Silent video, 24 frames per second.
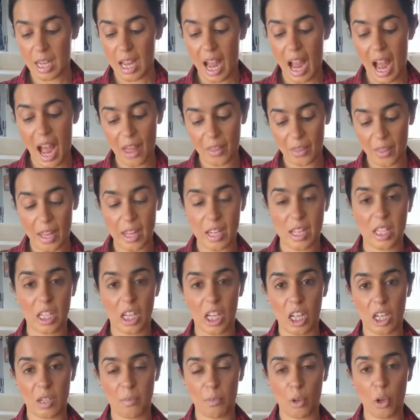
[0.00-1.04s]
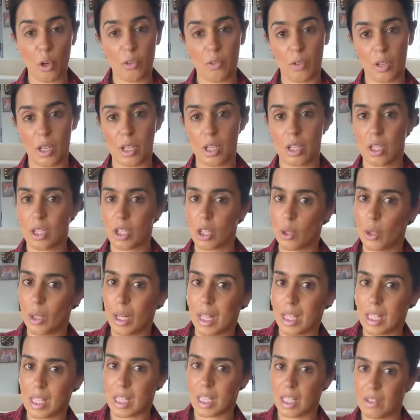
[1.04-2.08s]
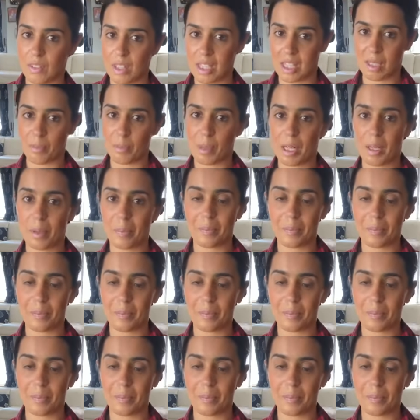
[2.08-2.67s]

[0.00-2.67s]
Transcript: and then turn them over. So let's give this a minute.